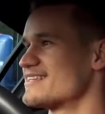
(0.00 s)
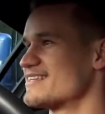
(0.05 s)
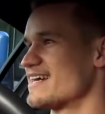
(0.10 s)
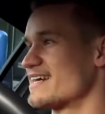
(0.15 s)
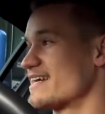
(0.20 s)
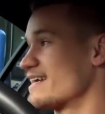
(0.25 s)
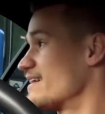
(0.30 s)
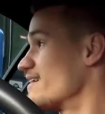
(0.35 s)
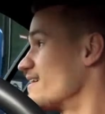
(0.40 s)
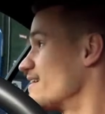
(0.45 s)

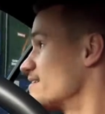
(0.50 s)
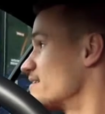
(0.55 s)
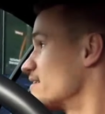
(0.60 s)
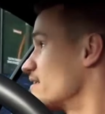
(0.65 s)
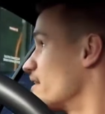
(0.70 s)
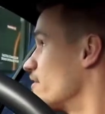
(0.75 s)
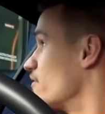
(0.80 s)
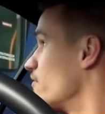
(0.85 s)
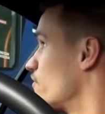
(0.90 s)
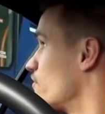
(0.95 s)
That kid liked
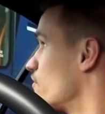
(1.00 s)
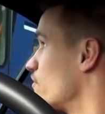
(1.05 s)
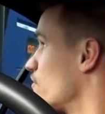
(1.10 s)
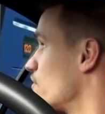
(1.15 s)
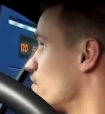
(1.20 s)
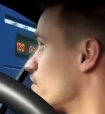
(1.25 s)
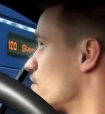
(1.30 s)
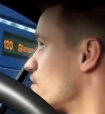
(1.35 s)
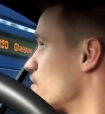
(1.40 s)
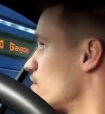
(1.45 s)
it though.
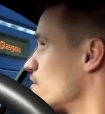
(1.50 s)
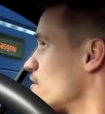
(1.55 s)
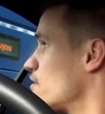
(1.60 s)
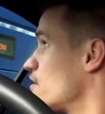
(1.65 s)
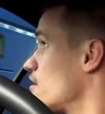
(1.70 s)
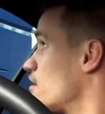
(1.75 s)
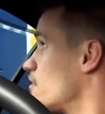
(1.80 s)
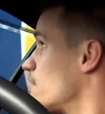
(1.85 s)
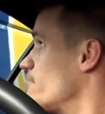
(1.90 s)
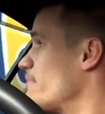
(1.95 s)

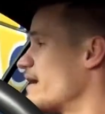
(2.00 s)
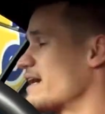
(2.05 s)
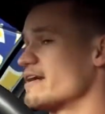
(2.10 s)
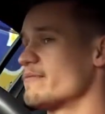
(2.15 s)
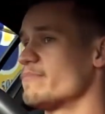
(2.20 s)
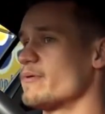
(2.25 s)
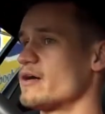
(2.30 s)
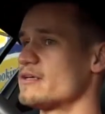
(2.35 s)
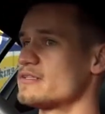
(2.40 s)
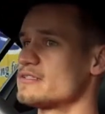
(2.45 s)

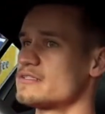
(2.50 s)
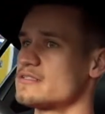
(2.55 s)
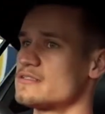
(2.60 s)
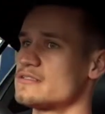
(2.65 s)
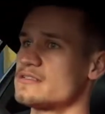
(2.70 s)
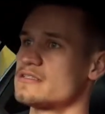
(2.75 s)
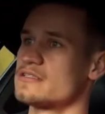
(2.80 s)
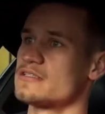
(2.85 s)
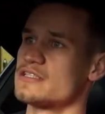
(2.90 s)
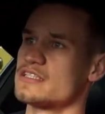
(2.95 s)
Megabus,
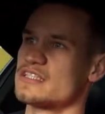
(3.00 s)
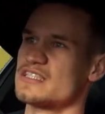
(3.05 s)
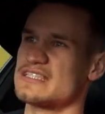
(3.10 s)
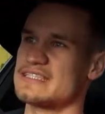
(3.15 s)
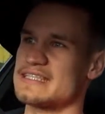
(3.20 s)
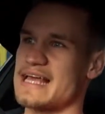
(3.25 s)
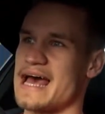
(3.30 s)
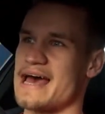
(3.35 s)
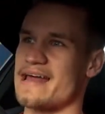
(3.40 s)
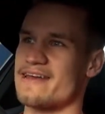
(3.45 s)

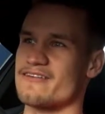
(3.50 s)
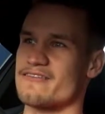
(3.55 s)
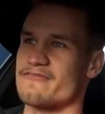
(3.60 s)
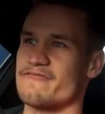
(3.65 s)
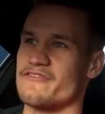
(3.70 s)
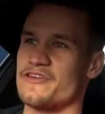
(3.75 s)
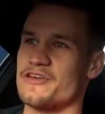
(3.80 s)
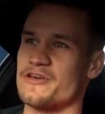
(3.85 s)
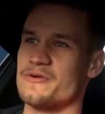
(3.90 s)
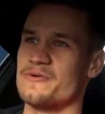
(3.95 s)
standard
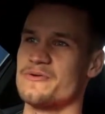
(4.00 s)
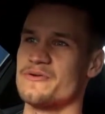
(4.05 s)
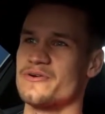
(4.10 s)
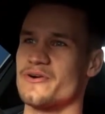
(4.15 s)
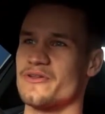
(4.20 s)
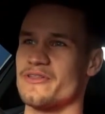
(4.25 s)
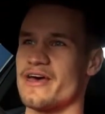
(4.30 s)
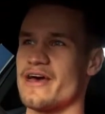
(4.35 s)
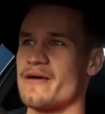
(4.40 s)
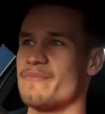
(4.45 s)
view
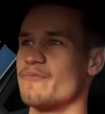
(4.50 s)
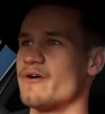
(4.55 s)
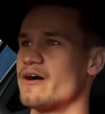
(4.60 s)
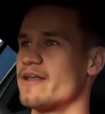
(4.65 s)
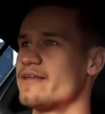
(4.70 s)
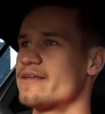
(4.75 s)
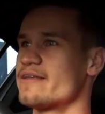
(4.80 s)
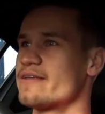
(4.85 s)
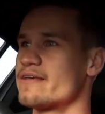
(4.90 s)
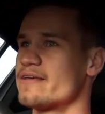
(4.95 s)
on the
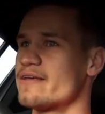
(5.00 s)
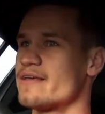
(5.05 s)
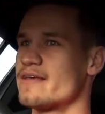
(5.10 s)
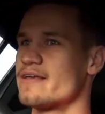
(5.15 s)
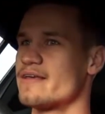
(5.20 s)
M1.